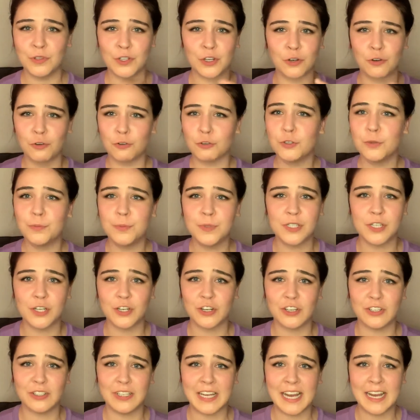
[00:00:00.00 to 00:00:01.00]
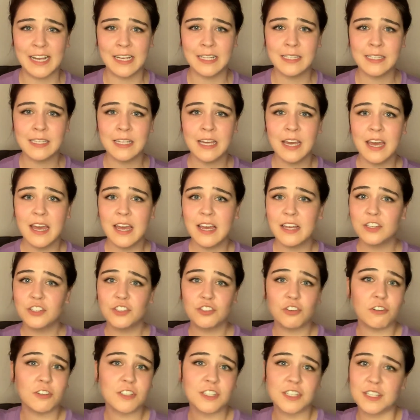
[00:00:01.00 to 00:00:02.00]
their groups, their clans
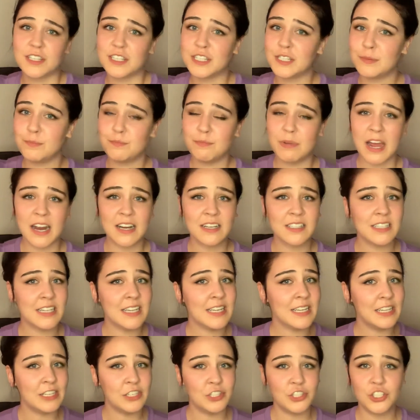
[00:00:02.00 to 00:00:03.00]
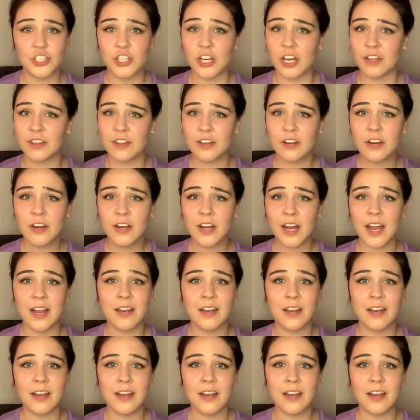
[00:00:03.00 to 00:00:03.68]
start suspecting each other,